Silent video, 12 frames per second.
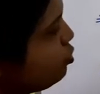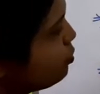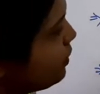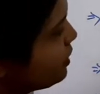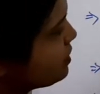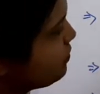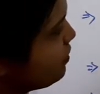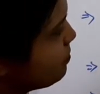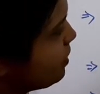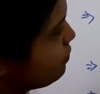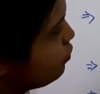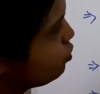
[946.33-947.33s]
27
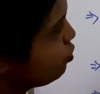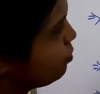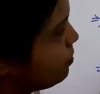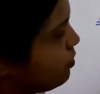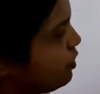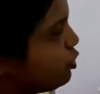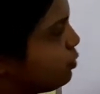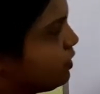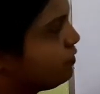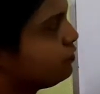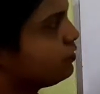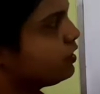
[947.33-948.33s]
by 4 to the power 12.
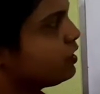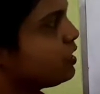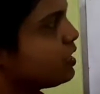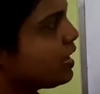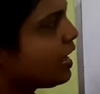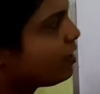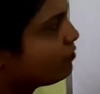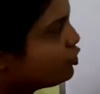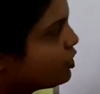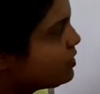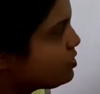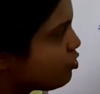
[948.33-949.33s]
I've
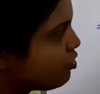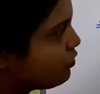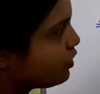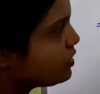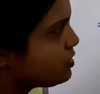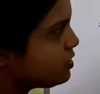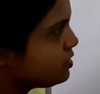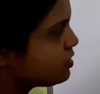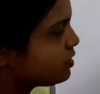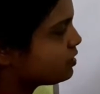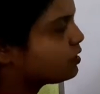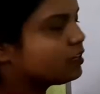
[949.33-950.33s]
just reversed it,
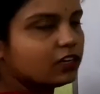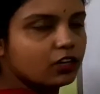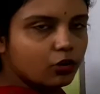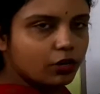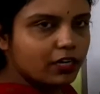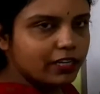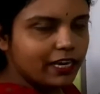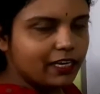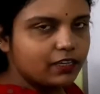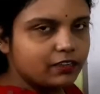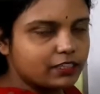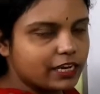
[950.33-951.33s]
okay,
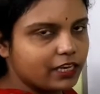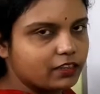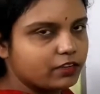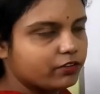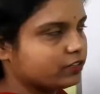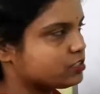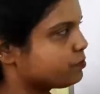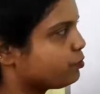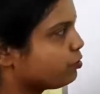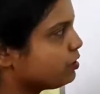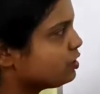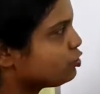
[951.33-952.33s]
taking the
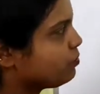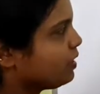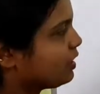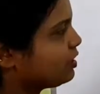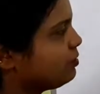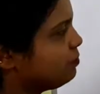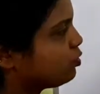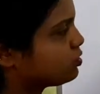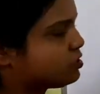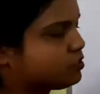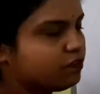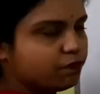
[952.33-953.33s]
reciprocal to make it a
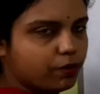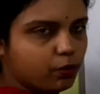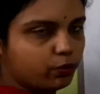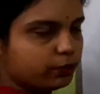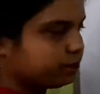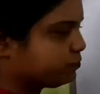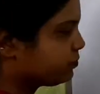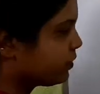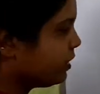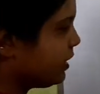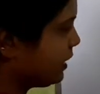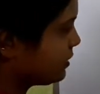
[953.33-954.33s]
positive power.
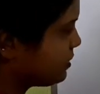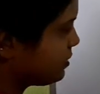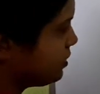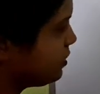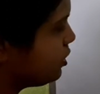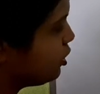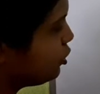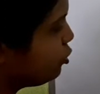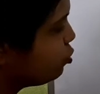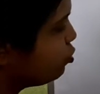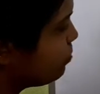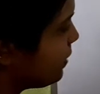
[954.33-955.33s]
Next,
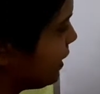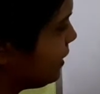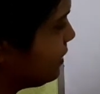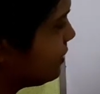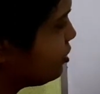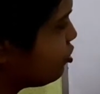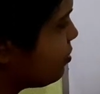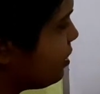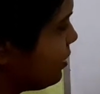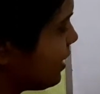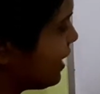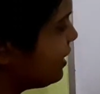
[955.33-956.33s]
2 by 3,
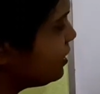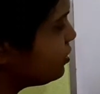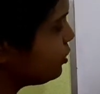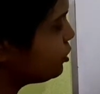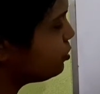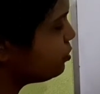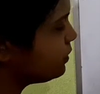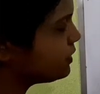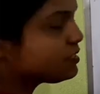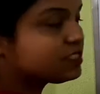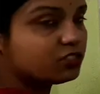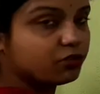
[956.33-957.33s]
9 you know
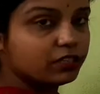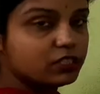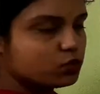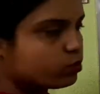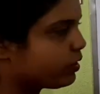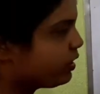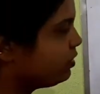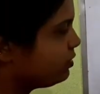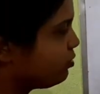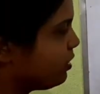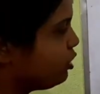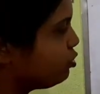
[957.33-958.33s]
is 3 square,
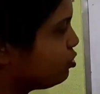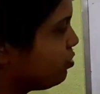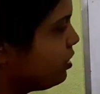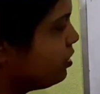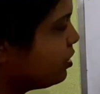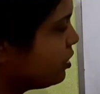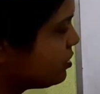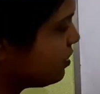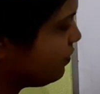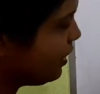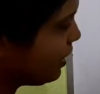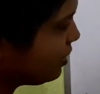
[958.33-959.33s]
3 into 3, so
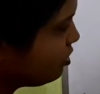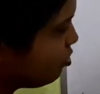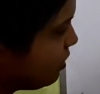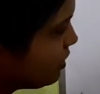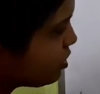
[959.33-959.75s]
I've taken 3